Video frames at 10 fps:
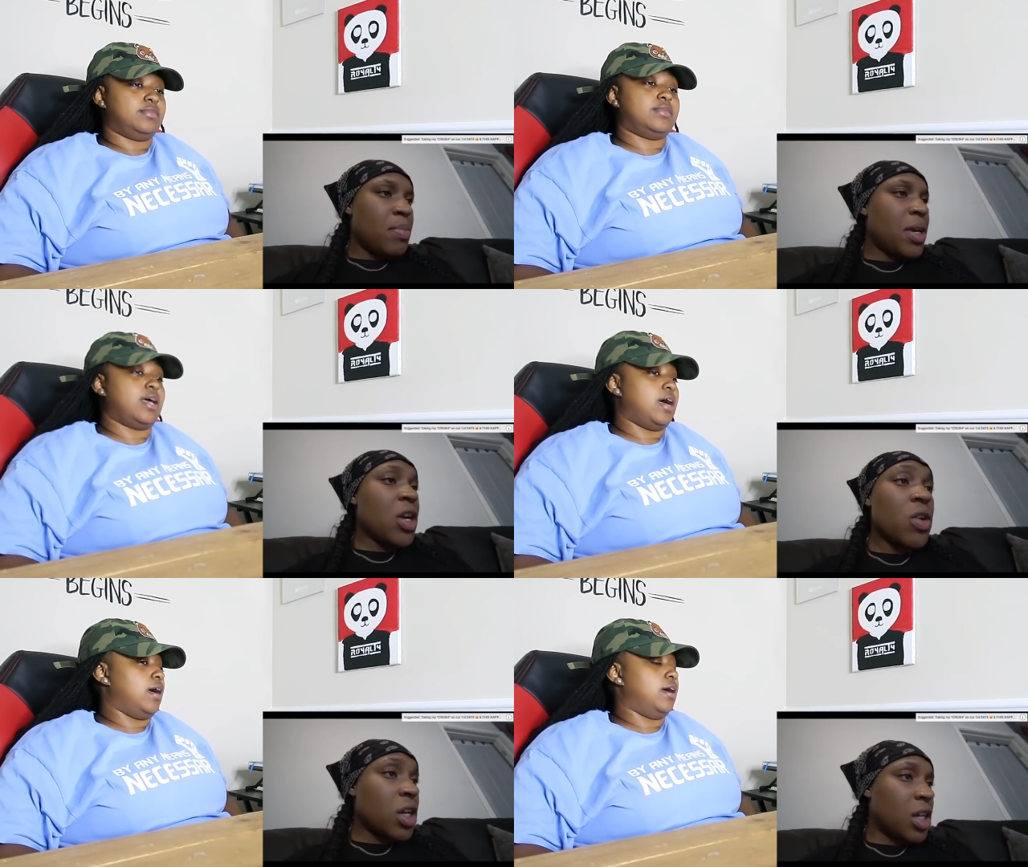Speaker 1: No.
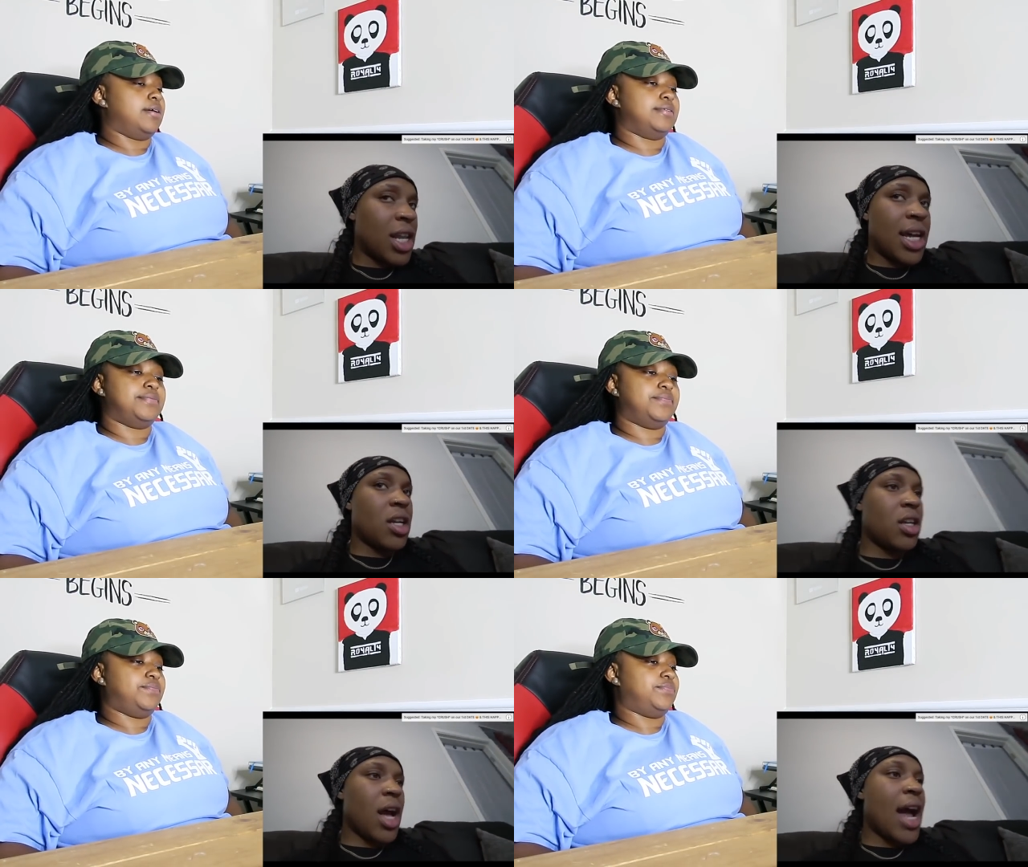Period.
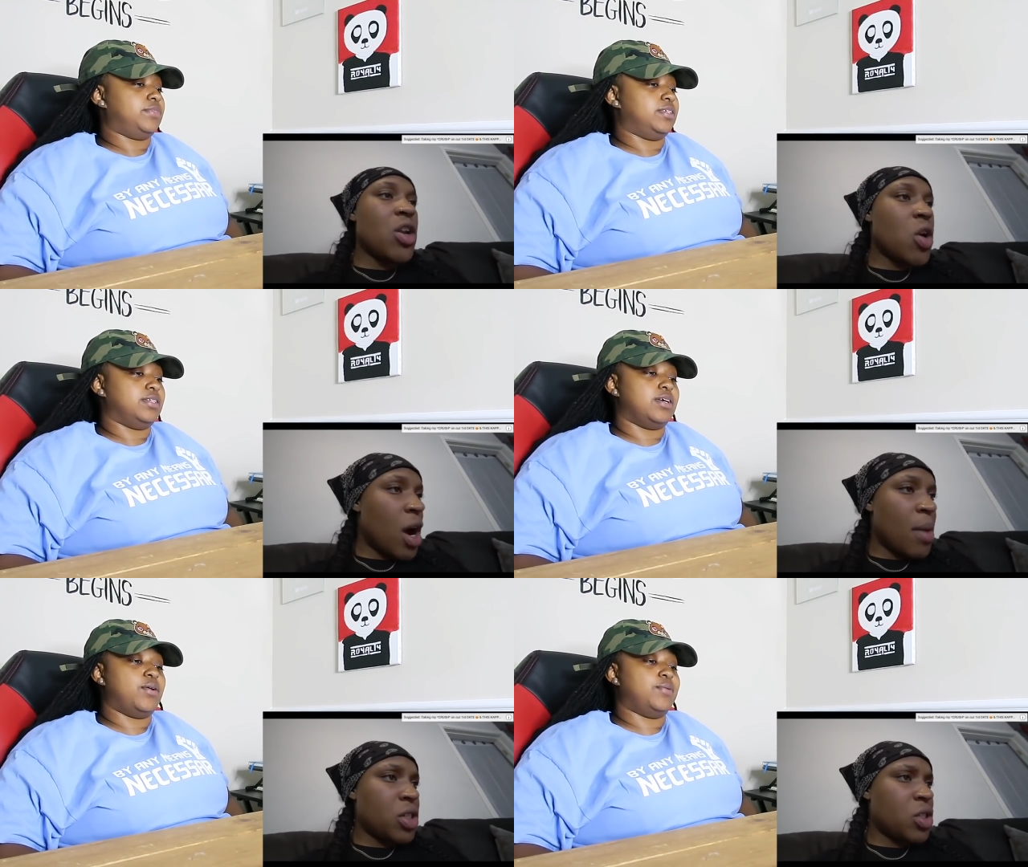Like, I
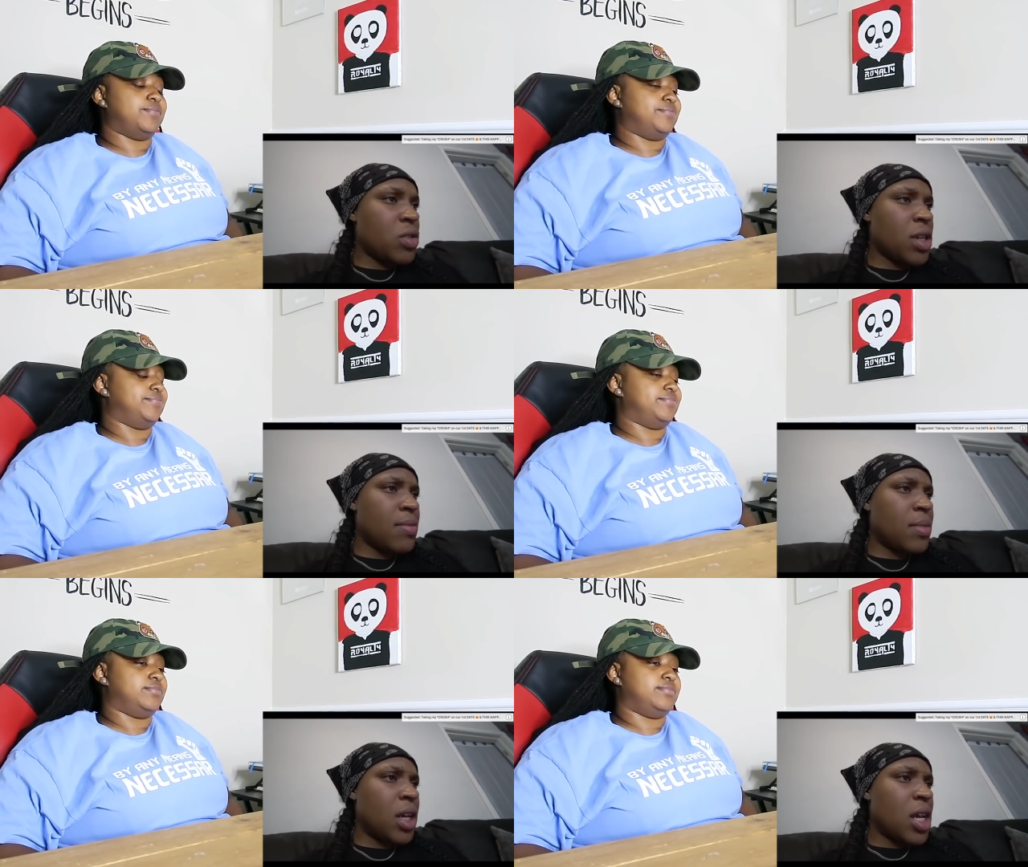know no. how much you
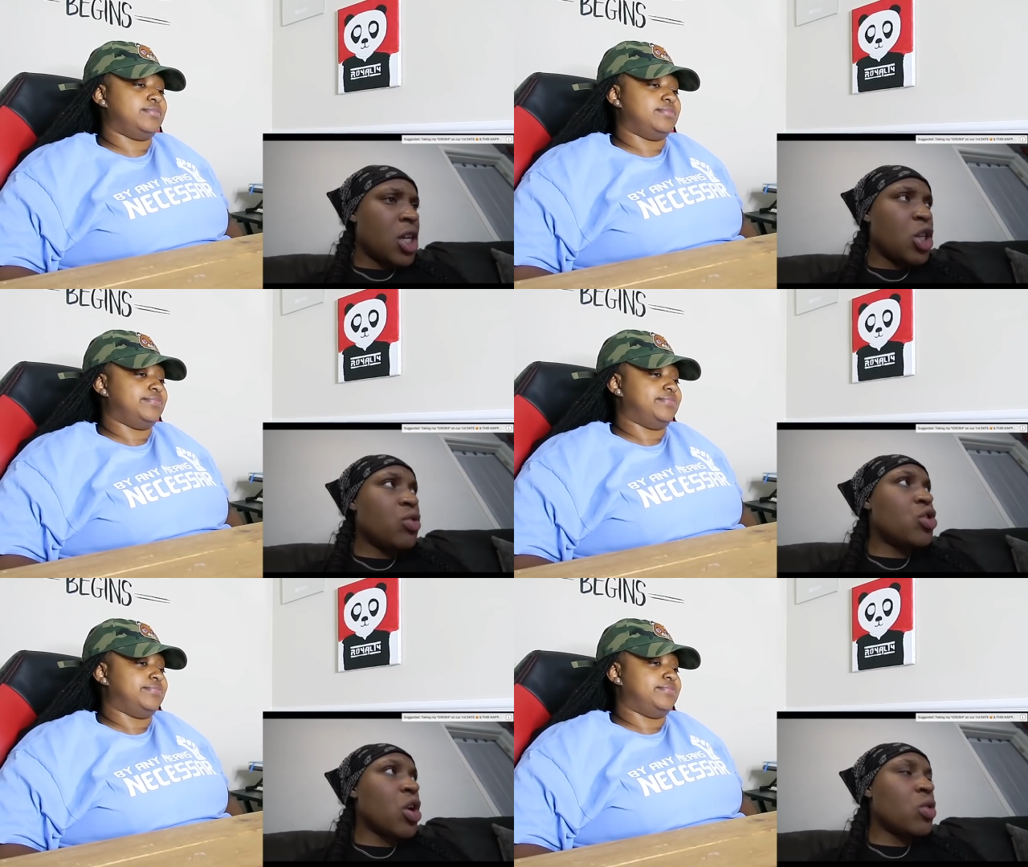love me.
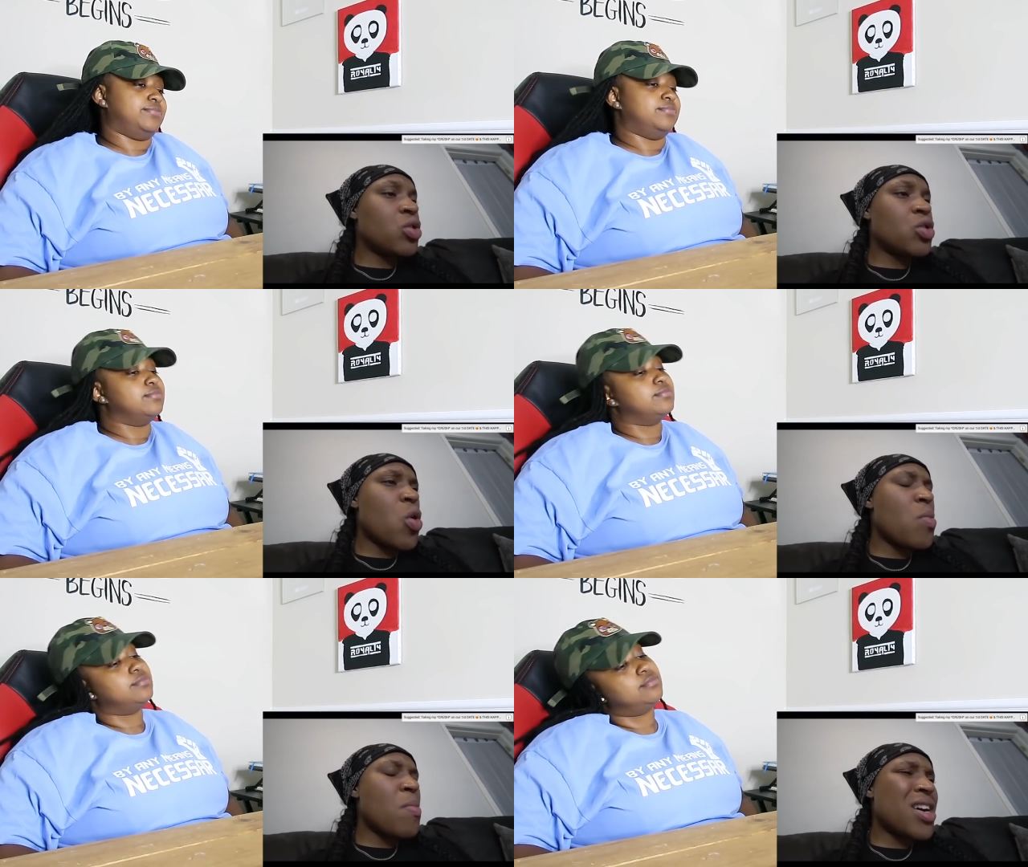You've shown
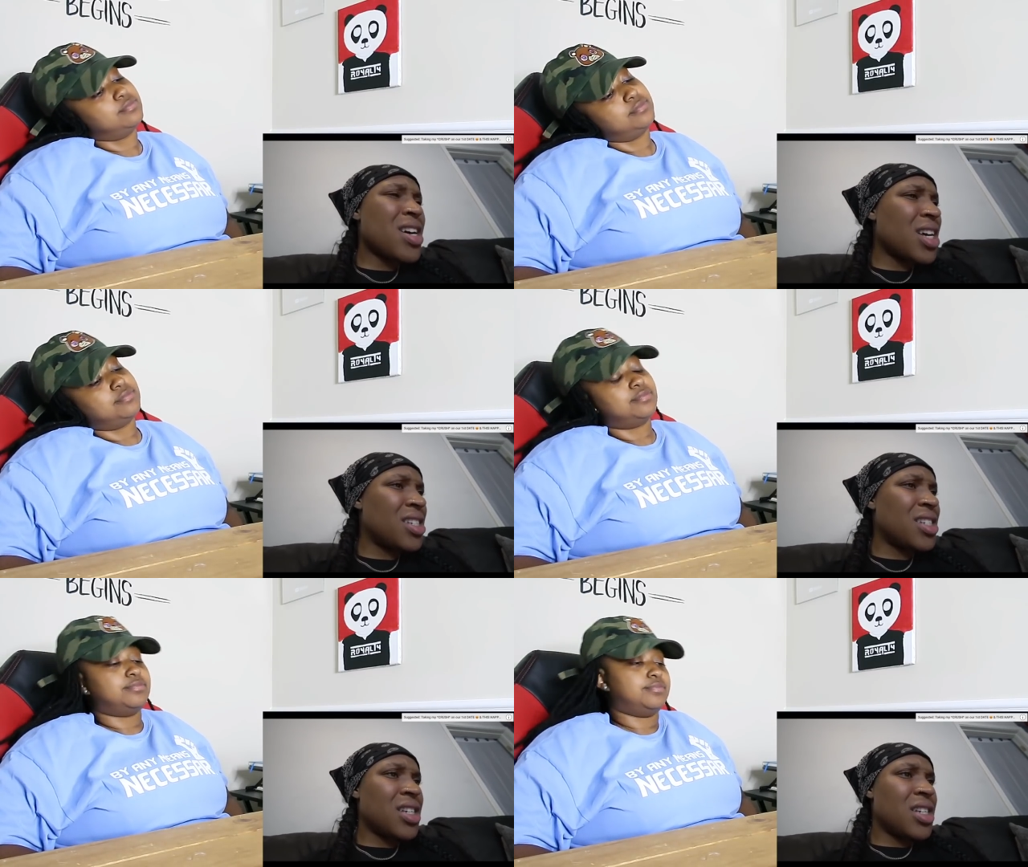so
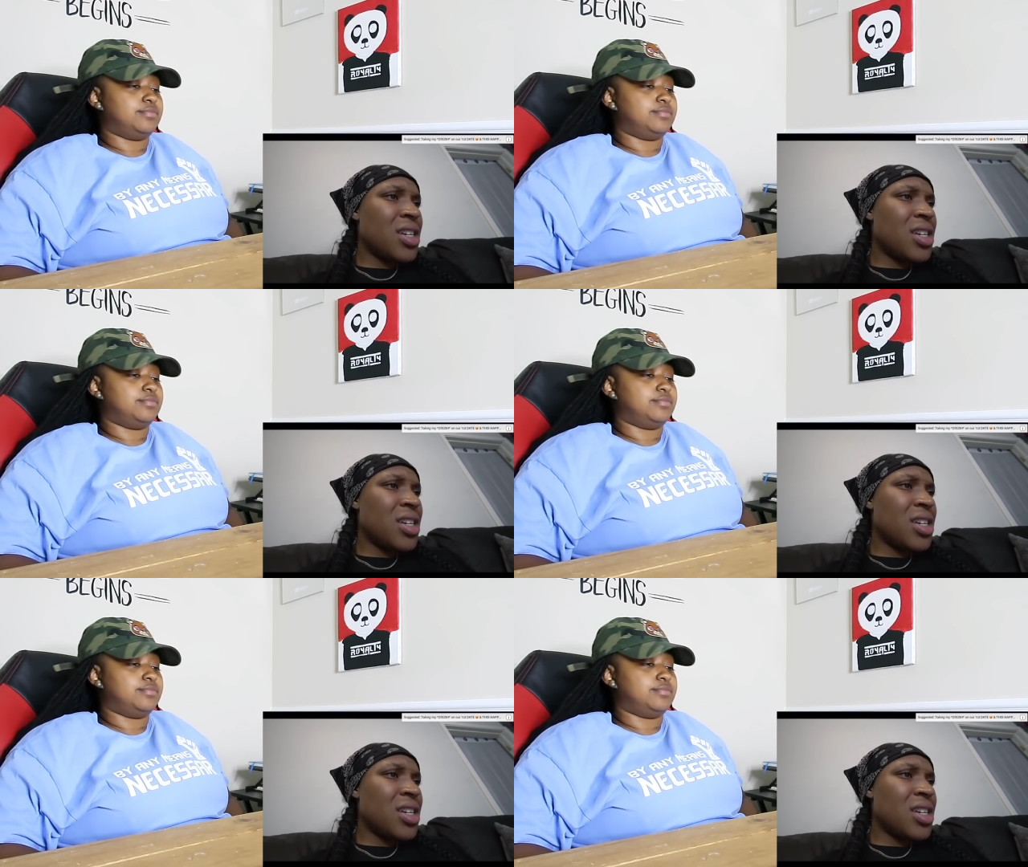much.